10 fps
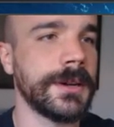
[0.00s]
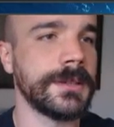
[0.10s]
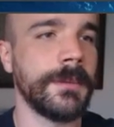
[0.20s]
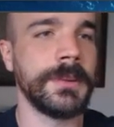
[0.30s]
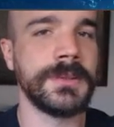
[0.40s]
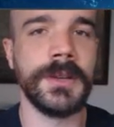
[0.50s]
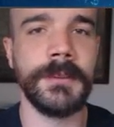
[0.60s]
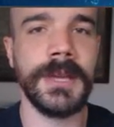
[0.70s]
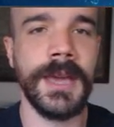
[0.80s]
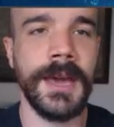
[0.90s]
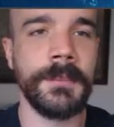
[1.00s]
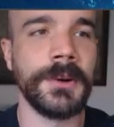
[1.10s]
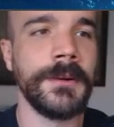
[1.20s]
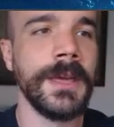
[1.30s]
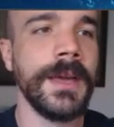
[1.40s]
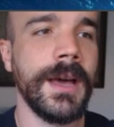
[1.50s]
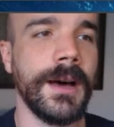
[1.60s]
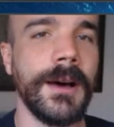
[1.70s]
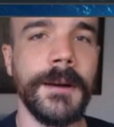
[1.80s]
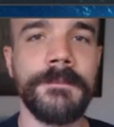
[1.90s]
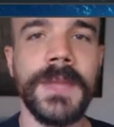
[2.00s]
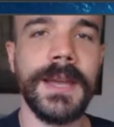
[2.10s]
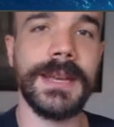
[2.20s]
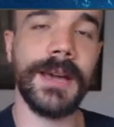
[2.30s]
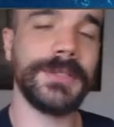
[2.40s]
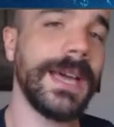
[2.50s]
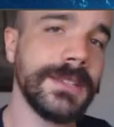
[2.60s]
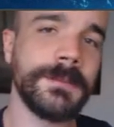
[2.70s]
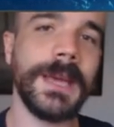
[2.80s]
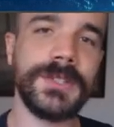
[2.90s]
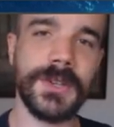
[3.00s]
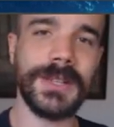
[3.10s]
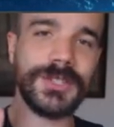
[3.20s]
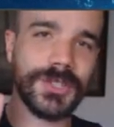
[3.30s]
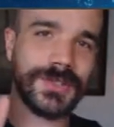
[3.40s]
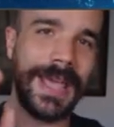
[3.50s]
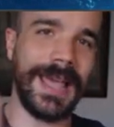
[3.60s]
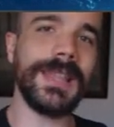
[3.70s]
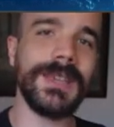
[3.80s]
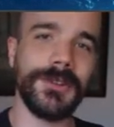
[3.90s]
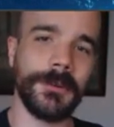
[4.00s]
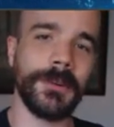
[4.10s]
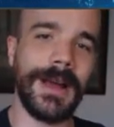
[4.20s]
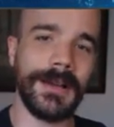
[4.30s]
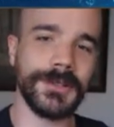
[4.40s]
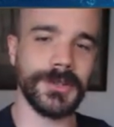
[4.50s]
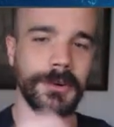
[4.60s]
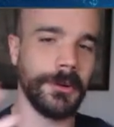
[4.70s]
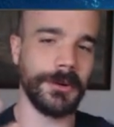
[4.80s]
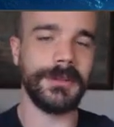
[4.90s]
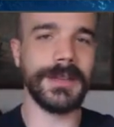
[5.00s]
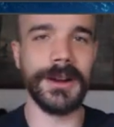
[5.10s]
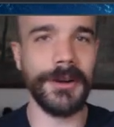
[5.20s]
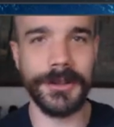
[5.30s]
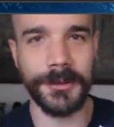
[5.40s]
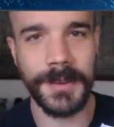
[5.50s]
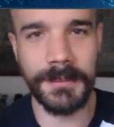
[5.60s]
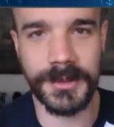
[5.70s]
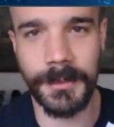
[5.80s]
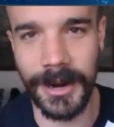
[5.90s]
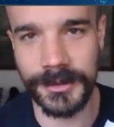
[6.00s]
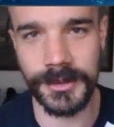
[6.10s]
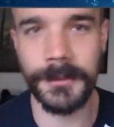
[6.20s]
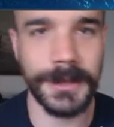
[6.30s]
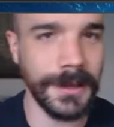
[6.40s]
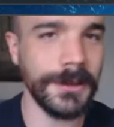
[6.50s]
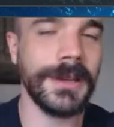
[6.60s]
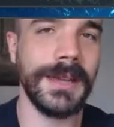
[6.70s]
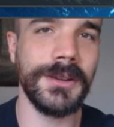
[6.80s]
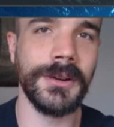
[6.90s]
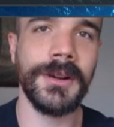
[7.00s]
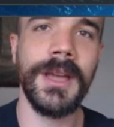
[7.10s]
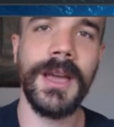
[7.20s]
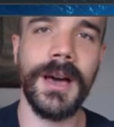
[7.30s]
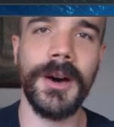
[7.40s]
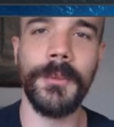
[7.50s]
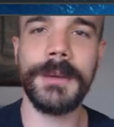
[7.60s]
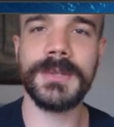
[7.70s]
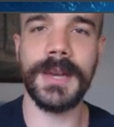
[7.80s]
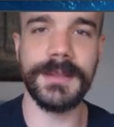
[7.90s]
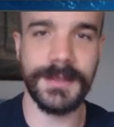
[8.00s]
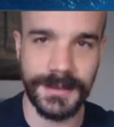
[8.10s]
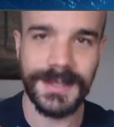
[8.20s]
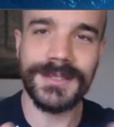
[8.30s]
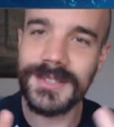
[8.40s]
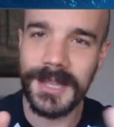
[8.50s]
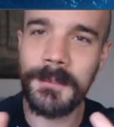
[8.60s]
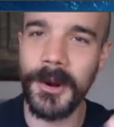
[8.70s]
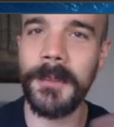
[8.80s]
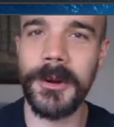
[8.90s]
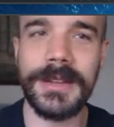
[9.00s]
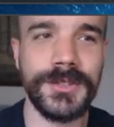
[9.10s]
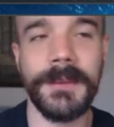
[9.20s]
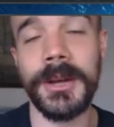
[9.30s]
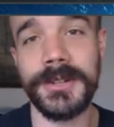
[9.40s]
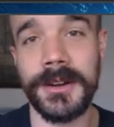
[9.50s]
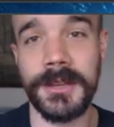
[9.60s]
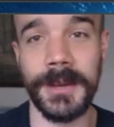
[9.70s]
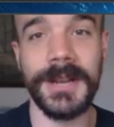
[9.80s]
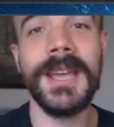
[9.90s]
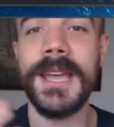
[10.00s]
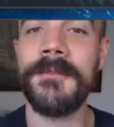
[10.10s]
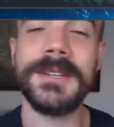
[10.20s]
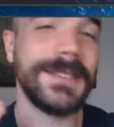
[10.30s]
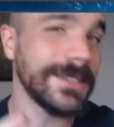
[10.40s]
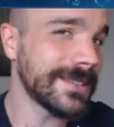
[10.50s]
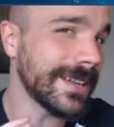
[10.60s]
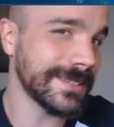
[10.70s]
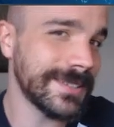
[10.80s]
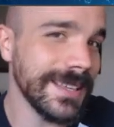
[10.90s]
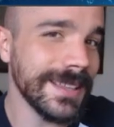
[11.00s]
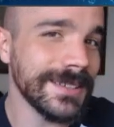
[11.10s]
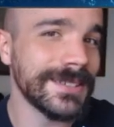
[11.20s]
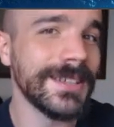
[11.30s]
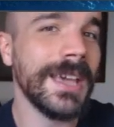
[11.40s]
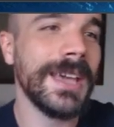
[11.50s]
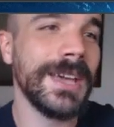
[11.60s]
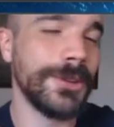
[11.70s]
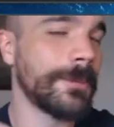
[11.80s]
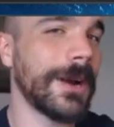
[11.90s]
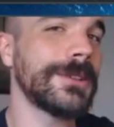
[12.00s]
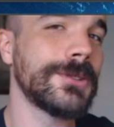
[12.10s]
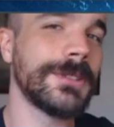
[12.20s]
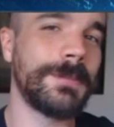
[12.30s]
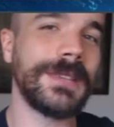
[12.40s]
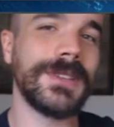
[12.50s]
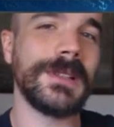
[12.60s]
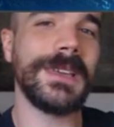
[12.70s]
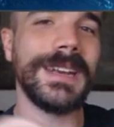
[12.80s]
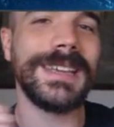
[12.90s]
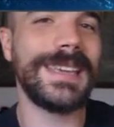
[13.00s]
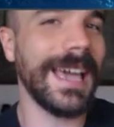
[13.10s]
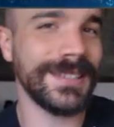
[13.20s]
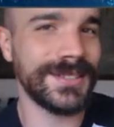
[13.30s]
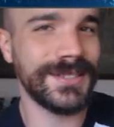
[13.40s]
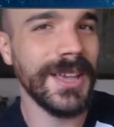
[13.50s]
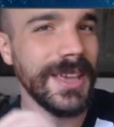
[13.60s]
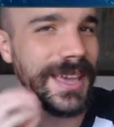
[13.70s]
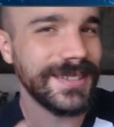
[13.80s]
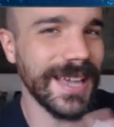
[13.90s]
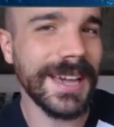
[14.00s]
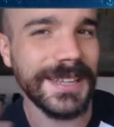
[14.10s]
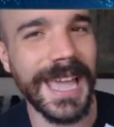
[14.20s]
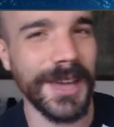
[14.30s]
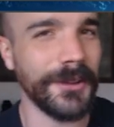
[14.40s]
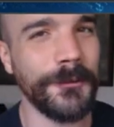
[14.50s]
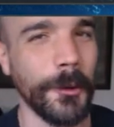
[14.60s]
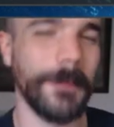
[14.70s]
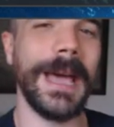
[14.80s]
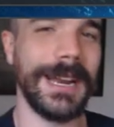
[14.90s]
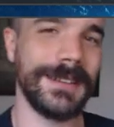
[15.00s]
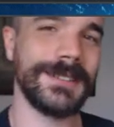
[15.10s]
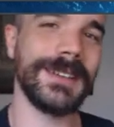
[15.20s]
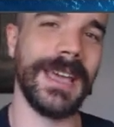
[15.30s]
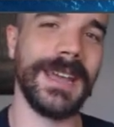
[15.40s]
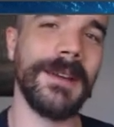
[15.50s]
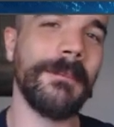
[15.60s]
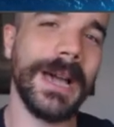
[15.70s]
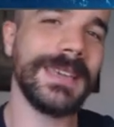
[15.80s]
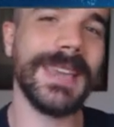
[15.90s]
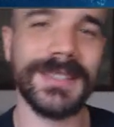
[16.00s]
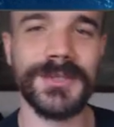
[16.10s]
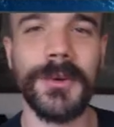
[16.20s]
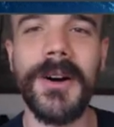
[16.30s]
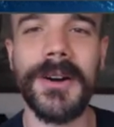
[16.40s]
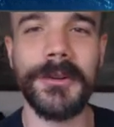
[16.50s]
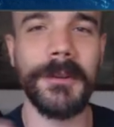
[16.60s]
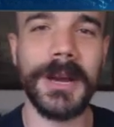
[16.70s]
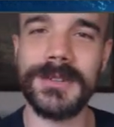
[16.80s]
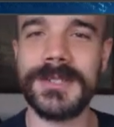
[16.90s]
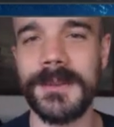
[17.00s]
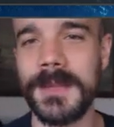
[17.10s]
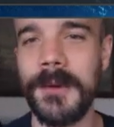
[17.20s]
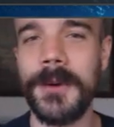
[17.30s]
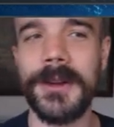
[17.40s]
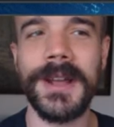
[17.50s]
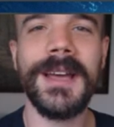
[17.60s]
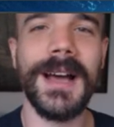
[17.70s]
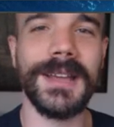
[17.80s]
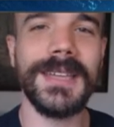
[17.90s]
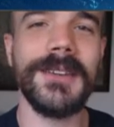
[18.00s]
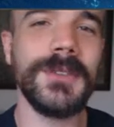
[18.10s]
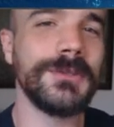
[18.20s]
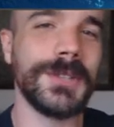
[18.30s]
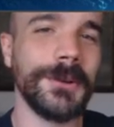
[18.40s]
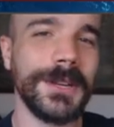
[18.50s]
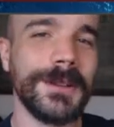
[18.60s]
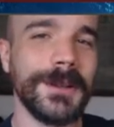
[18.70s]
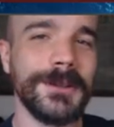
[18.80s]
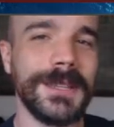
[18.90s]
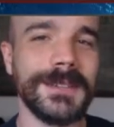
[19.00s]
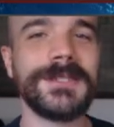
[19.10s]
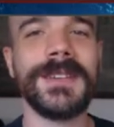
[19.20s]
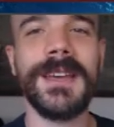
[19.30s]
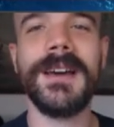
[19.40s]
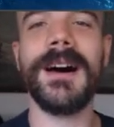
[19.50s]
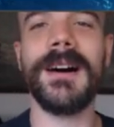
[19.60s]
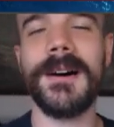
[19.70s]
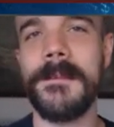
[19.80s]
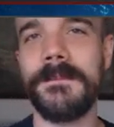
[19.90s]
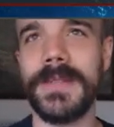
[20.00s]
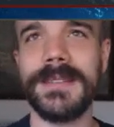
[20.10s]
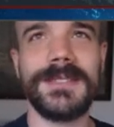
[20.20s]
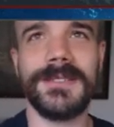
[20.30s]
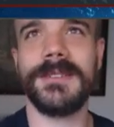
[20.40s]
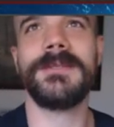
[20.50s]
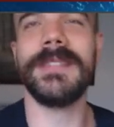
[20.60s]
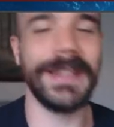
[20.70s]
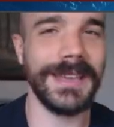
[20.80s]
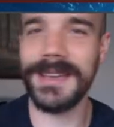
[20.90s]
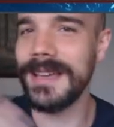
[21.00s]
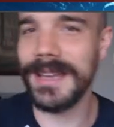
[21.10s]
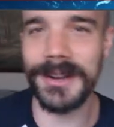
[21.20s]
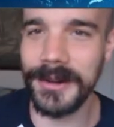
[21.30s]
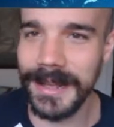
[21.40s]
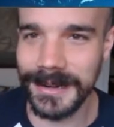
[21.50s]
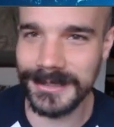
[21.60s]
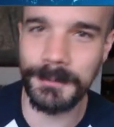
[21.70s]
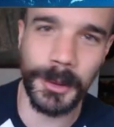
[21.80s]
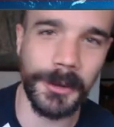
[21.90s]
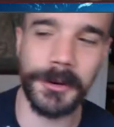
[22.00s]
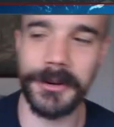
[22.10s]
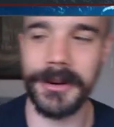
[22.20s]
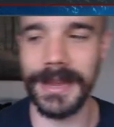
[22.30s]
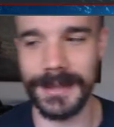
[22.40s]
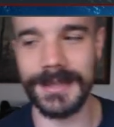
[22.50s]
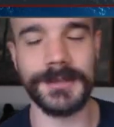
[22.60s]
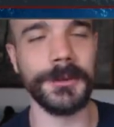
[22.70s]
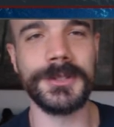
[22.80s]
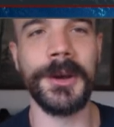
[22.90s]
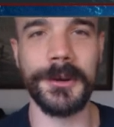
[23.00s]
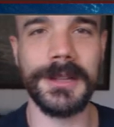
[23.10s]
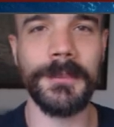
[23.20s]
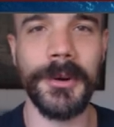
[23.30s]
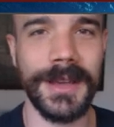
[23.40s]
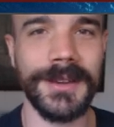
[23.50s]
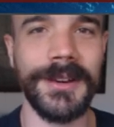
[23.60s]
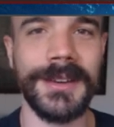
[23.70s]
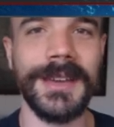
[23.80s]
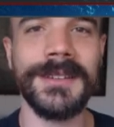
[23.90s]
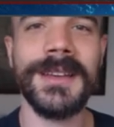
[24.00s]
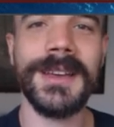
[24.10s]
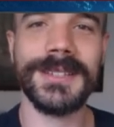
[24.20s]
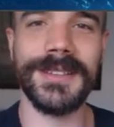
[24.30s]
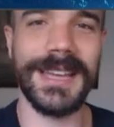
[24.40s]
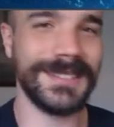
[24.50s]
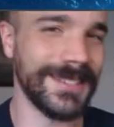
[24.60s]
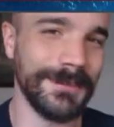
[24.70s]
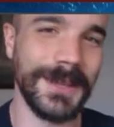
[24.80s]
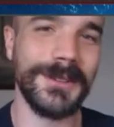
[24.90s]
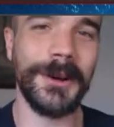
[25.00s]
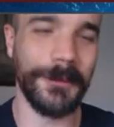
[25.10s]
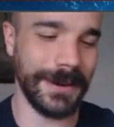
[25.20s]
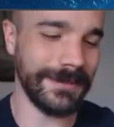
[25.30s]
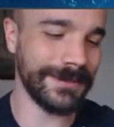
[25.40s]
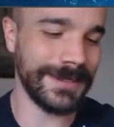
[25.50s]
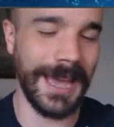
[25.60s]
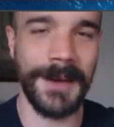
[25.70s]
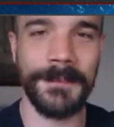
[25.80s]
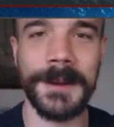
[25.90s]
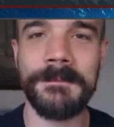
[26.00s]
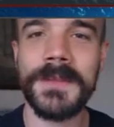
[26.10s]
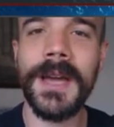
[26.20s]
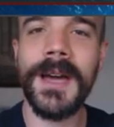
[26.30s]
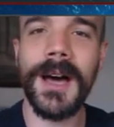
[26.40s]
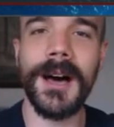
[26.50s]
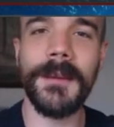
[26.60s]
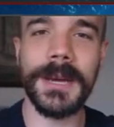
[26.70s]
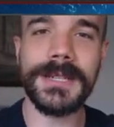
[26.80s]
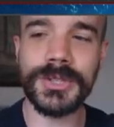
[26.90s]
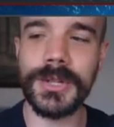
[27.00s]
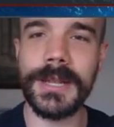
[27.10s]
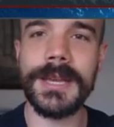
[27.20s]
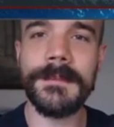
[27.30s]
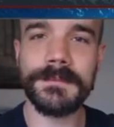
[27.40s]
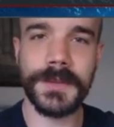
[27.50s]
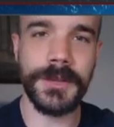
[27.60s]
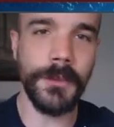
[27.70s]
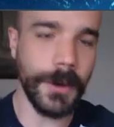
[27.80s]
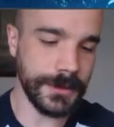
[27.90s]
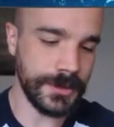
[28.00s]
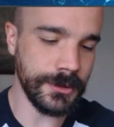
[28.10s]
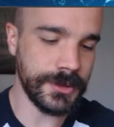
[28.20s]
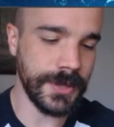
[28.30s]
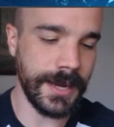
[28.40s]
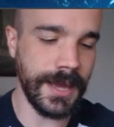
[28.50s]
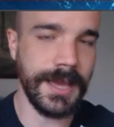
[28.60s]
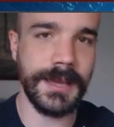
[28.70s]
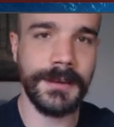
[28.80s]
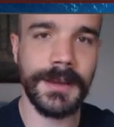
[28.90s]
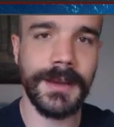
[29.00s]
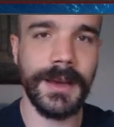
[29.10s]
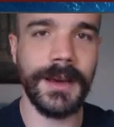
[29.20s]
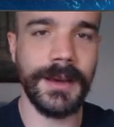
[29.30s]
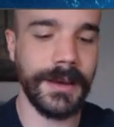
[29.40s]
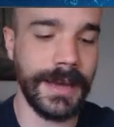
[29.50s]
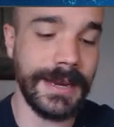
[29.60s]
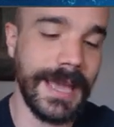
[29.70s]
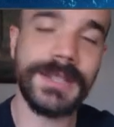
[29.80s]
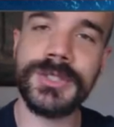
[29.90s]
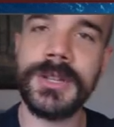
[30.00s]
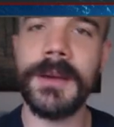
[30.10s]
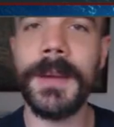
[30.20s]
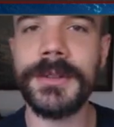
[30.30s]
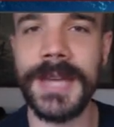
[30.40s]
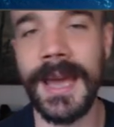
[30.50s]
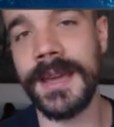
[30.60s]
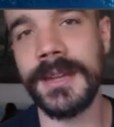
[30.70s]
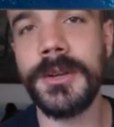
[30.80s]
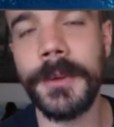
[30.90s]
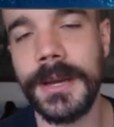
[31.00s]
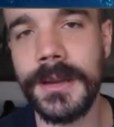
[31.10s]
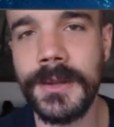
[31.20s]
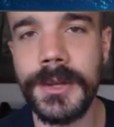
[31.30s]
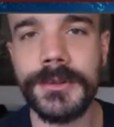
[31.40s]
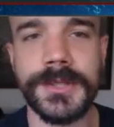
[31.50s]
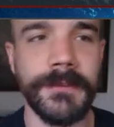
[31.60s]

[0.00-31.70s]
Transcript: doc type is going to be capital. Um, now that is basically just telling your browser or you know other people's browser when they look at your uh, website that this is a proper HTML document. If it does not see this, your browser is basically going to guess exactly how to format it. And it might guess wrong or it might be something weird. I think if you don't include this, um, it's it, like Internet Explorer at least will totally break, okay? So that's something you don't want to happen. Um, additionally, you want to set a uh, an HTML tag and you want to include